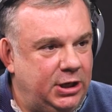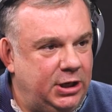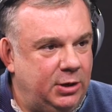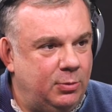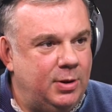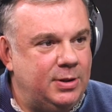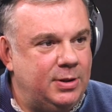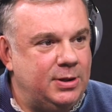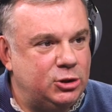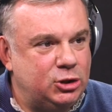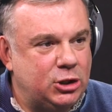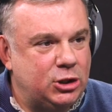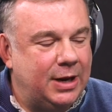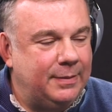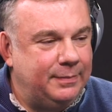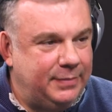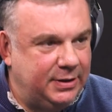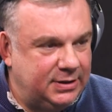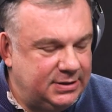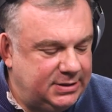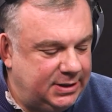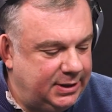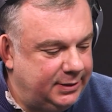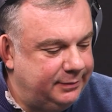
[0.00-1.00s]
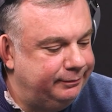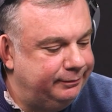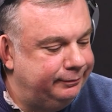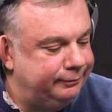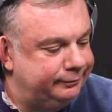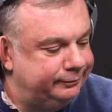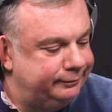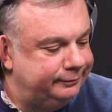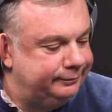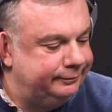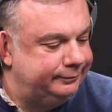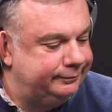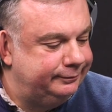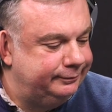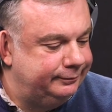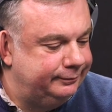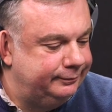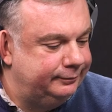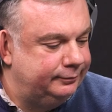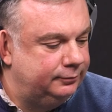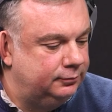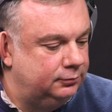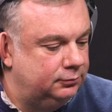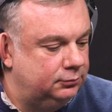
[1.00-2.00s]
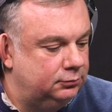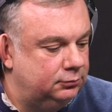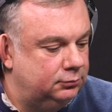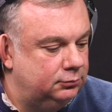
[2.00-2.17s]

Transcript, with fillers: City win the Champions League yeah of course